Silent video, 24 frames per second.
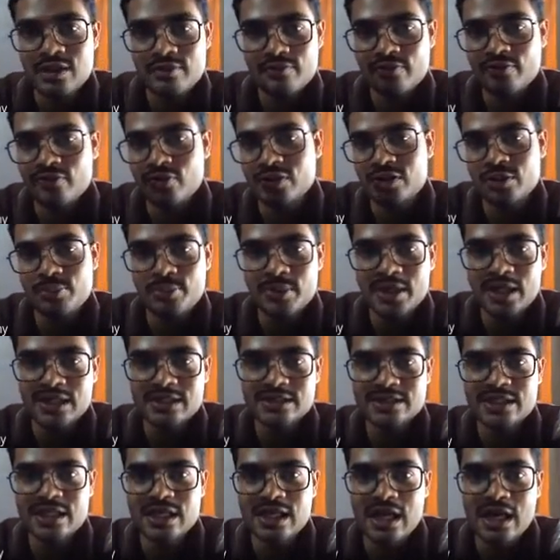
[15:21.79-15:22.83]
before the
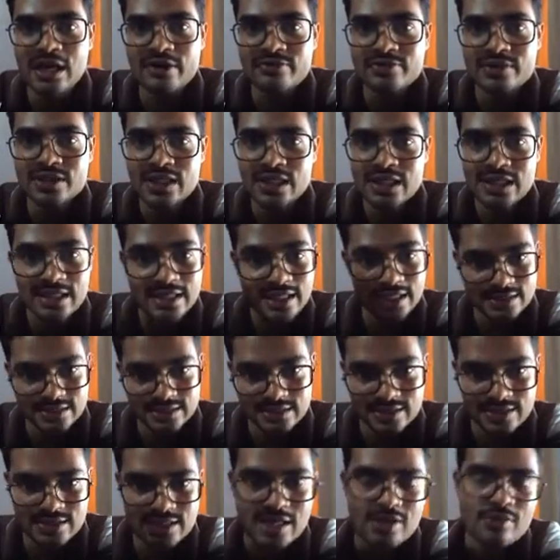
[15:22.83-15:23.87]
PLC arrived?
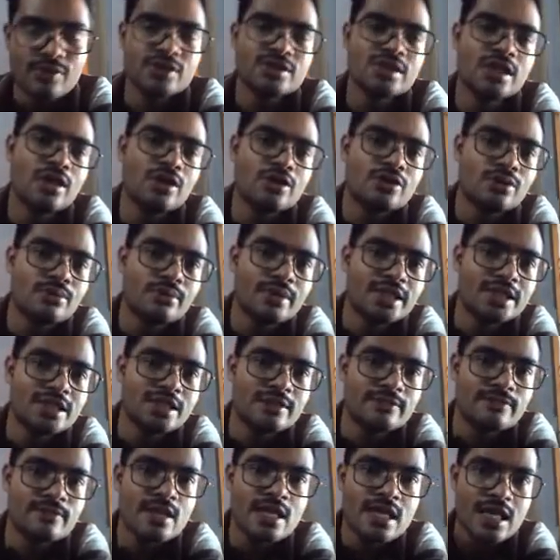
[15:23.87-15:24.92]
Yes, there was an
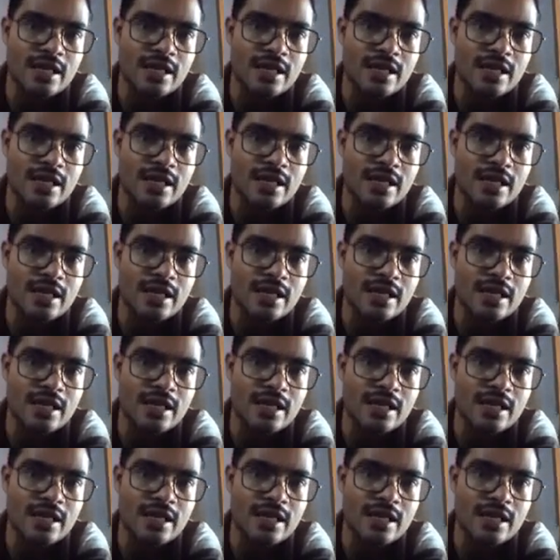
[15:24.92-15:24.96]
automation.